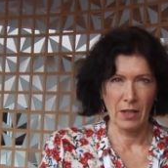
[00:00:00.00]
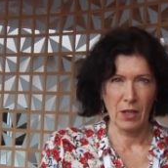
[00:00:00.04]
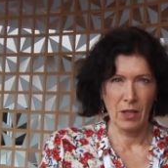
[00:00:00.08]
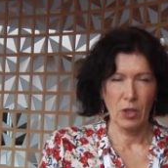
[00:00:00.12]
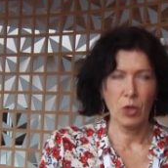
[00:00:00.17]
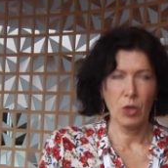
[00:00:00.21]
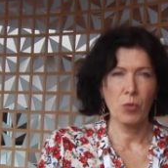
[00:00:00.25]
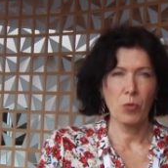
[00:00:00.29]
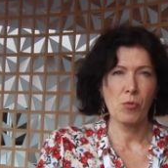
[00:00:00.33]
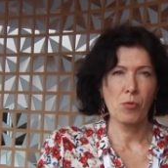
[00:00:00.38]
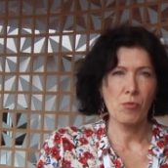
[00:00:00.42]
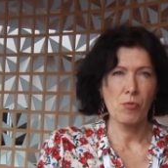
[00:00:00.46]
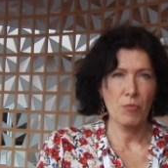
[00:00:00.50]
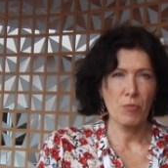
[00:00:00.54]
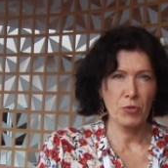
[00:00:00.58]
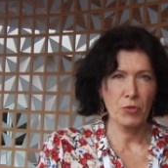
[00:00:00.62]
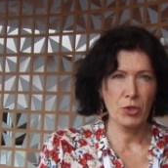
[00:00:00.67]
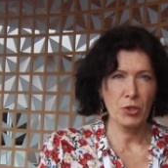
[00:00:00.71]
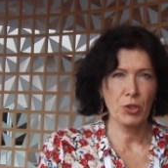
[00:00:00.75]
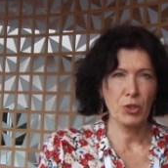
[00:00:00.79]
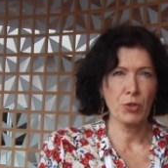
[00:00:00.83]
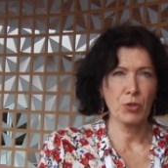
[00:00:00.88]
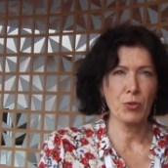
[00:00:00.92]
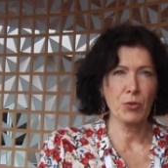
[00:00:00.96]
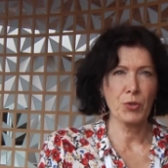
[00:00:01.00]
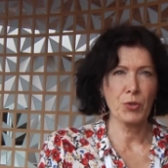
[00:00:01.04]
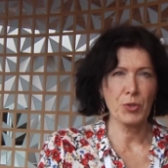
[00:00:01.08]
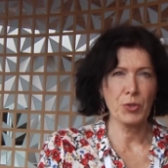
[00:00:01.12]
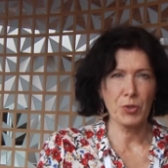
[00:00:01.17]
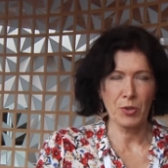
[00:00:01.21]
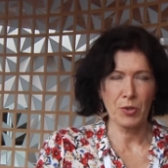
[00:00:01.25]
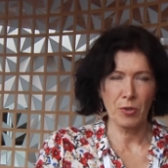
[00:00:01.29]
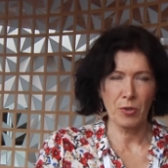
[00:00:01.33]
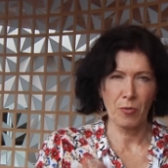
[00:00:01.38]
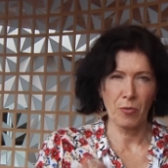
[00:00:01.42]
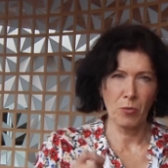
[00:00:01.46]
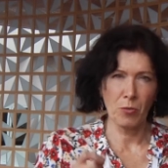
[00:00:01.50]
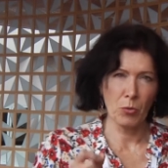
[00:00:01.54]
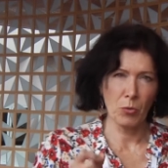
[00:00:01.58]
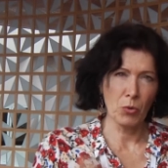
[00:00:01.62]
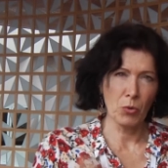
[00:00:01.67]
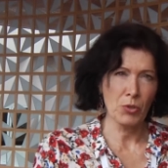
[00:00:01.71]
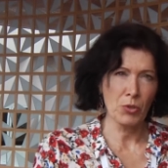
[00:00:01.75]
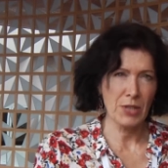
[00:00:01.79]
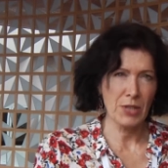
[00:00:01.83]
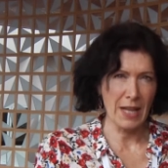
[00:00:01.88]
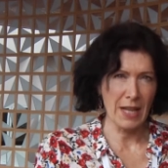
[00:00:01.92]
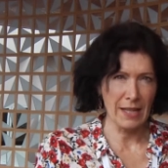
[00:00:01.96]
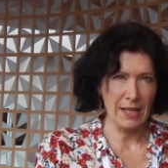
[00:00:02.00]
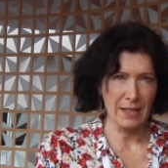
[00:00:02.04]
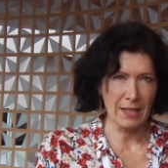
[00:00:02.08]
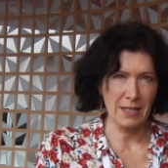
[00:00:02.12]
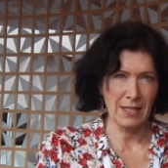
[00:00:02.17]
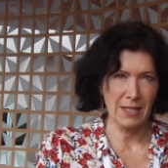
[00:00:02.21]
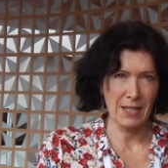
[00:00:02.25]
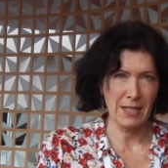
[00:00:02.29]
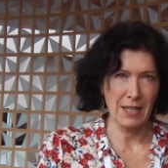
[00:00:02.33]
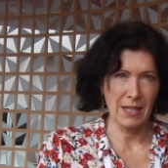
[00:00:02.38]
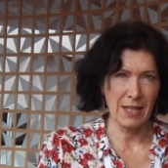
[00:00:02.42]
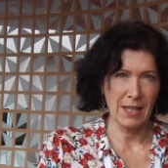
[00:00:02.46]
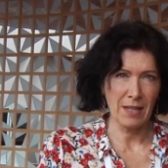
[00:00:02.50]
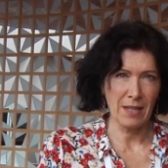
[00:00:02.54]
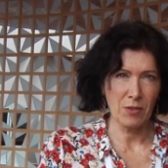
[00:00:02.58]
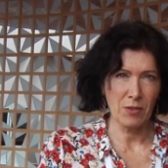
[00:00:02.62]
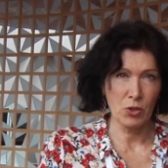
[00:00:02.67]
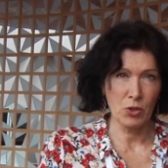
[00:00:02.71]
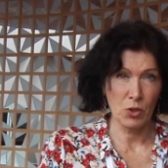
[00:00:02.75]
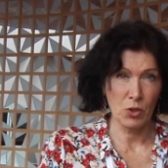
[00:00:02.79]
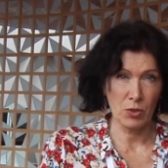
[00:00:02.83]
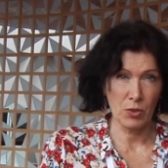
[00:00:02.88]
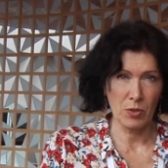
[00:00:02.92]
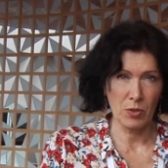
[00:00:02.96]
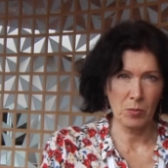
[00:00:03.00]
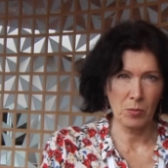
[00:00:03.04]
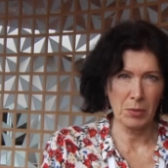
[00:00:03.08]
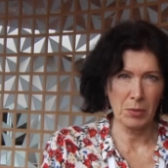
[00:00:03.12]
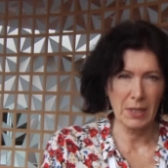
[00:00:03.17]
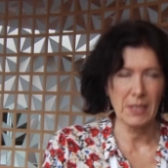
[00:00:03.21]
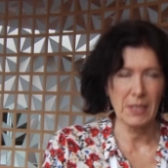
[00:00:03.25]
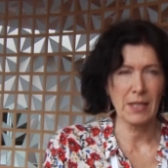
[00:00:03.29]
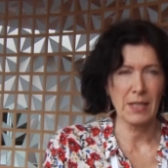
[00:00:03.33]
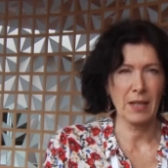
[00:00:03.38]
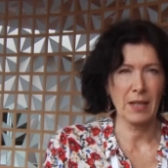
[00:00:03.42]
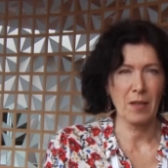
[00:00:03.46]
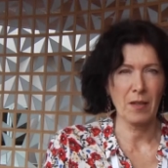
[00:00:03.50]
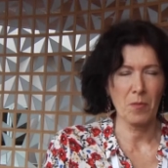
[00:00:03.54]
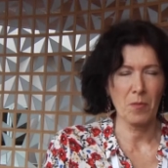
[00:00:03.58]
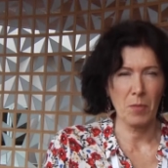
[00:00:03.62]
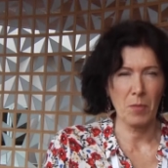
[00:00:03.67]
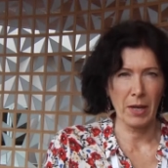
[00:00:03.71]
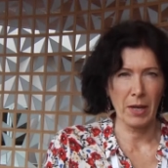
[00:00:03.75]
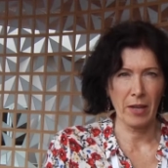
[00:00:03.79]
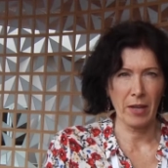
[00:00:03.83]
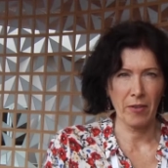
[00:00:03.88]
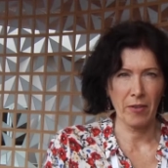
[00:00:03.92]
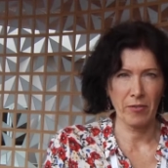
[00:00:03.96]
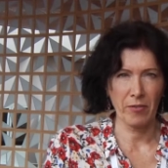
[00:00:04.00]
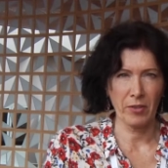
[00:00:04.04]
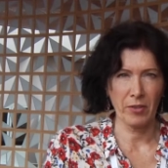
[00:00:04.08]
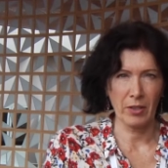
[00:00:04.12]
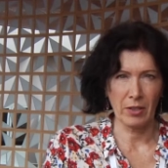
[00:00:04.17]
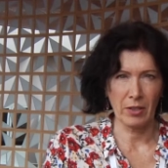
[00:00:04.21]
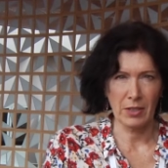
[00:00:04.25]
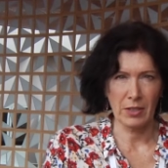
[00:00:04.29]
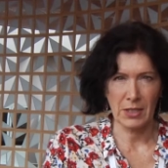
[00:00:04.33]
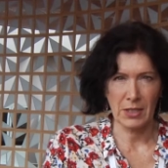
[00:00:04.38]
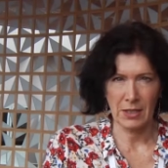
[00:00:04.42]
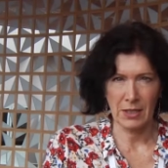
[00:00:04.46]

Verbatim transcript: you will reduce mortality due to bleeding by a third.